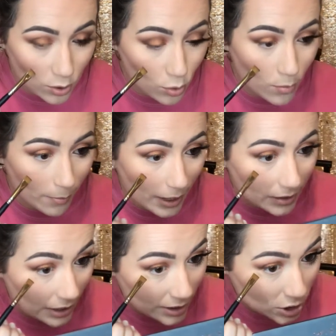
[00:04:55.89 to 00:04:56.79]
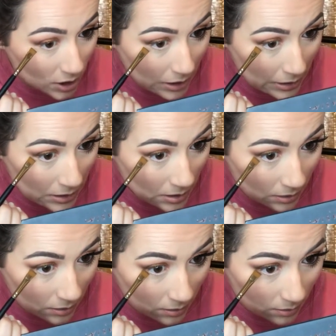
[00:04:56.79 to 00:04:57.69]
to my lash line.
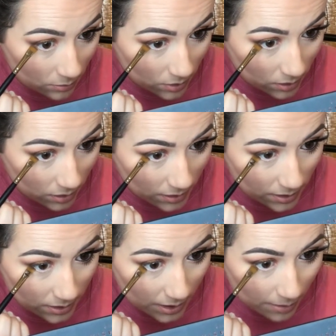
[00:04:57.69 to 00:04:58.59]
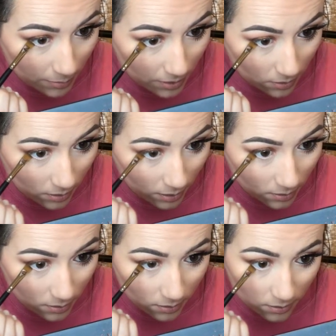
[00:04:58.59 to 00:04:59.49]
Just going to stamp it on.